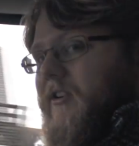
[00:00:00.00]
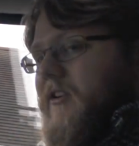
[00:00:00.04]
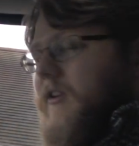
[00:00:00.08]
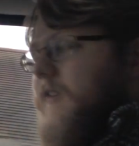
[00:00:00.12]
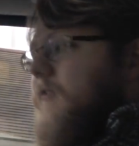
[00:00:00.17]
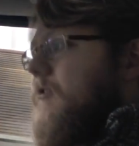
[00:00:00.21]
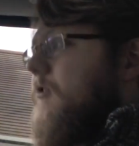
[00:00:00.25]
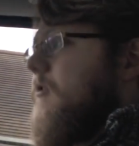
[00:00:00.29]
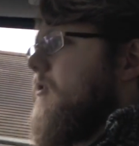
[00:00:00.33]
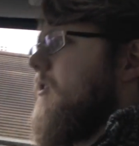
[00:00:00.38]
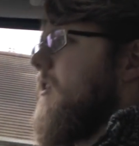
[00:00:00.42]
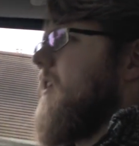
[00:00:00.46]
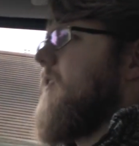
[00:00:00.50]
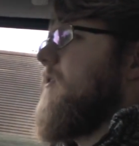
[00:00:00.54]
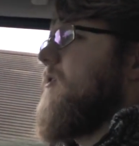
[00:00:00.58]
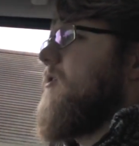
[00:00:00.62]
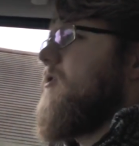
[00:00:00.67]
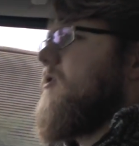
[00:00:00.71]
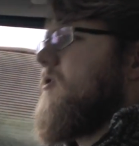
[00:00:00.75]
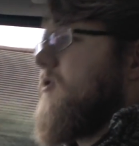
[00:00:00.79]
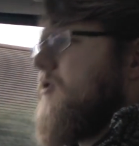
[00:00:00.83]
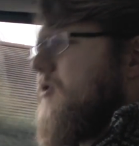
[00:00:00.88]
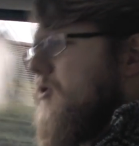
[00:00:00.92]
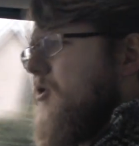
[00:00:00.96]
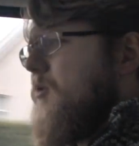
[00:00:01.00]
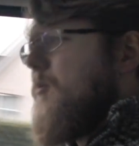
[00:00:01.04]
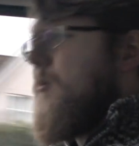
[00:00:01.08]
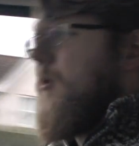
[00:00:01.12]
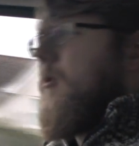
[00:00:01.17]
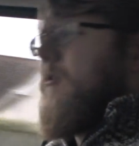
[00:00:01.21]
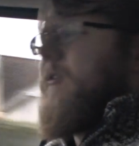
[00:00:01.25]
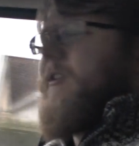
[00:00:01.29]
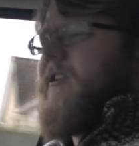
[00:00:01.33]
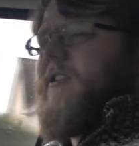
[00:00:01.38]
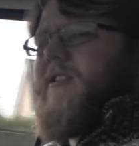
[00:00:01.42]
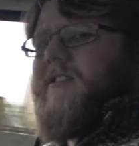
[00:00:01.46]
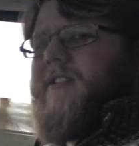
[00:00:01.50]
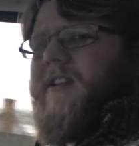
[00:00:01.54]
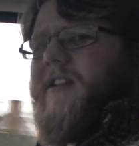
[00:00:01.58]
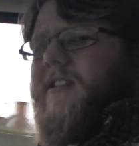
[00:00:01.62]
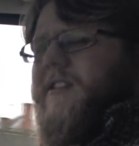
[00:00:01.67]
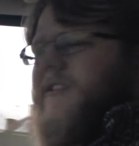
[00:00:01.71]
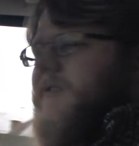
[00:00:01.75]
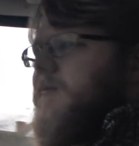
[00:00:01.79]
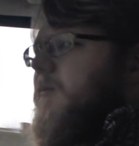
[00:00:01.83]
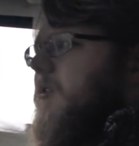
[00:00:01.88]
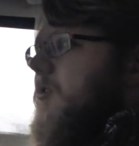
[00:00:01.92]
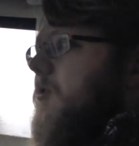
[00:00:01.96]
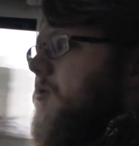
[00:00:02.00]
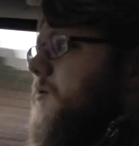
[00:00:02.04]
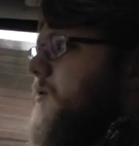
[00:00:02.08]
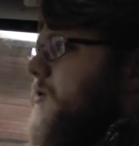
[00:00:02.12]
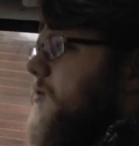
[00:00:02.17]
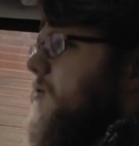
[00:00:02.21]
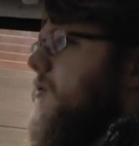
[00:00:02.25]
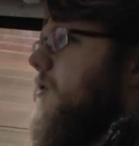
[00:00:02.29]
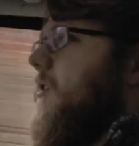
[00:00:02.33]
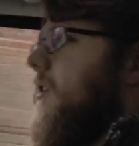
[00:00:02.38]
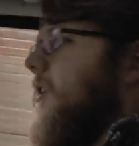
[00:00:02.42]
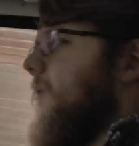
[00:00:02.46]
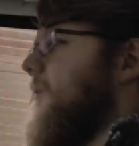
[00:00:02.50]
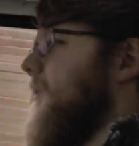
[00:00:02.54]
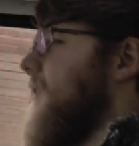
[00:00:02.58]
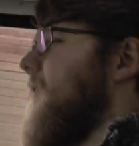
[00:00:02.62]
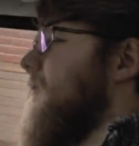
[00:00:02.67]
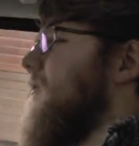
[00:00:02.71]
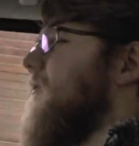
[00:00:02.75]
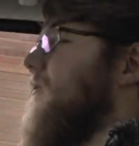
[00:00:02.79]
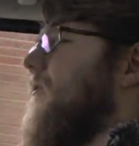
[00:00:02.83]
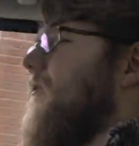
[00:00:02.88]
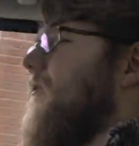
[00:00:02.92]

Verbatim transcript: enough, you can have super extended mode, which will go up even